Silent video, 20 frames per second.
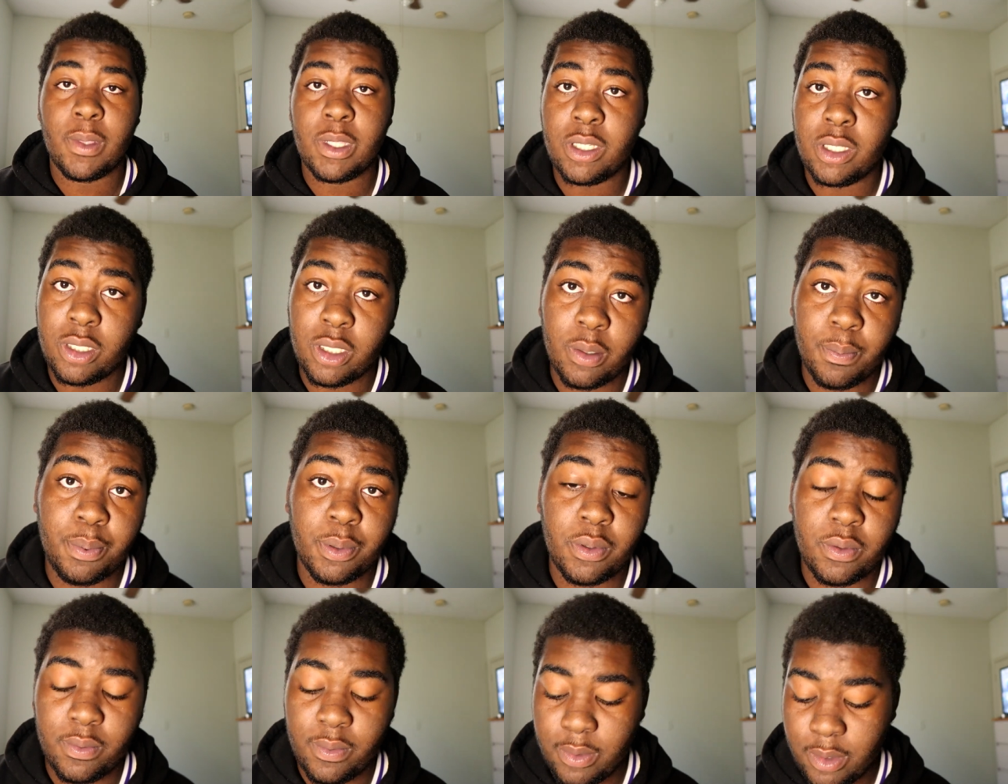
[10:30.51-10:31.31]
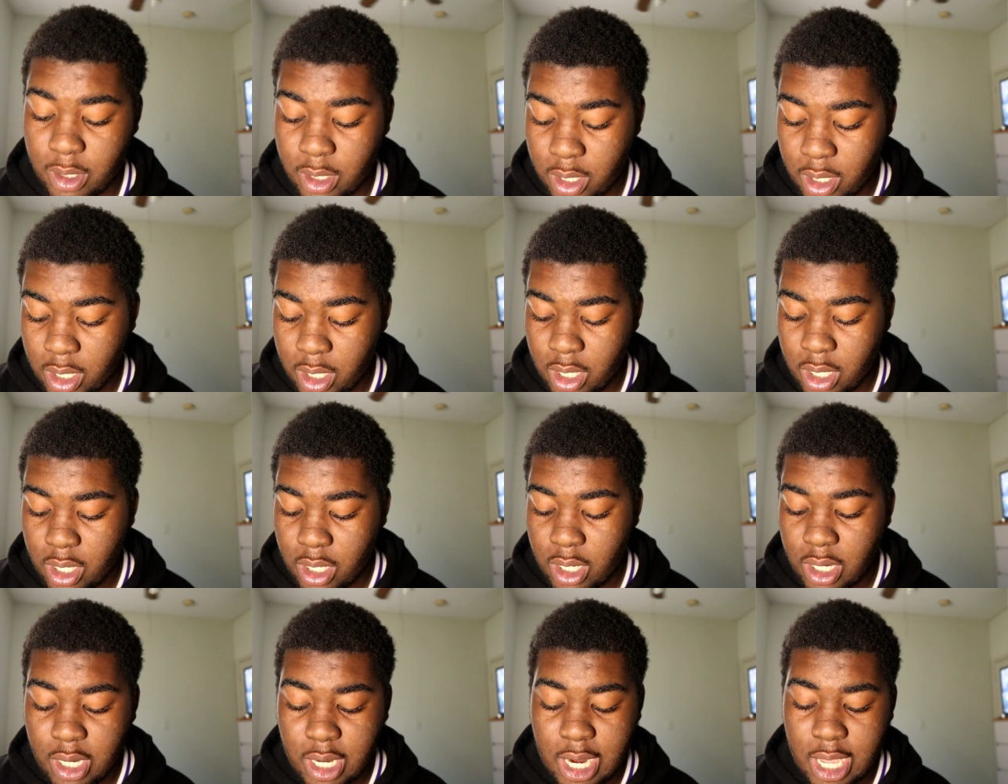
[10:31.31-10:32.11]
Simple.
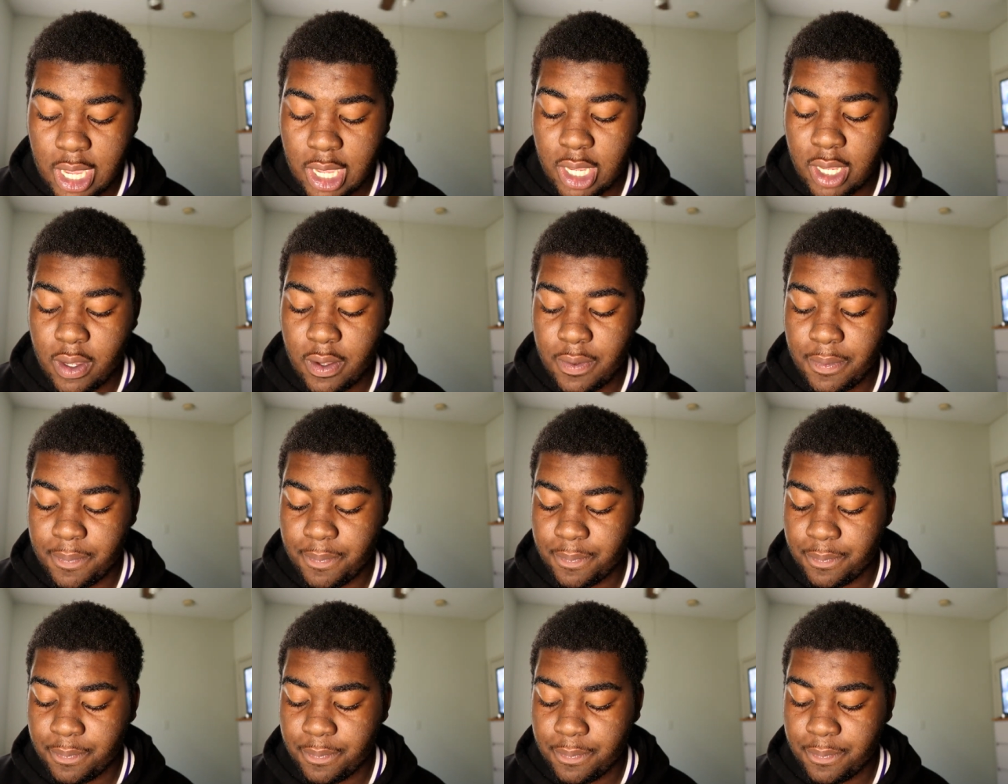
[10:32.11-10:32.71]
Now,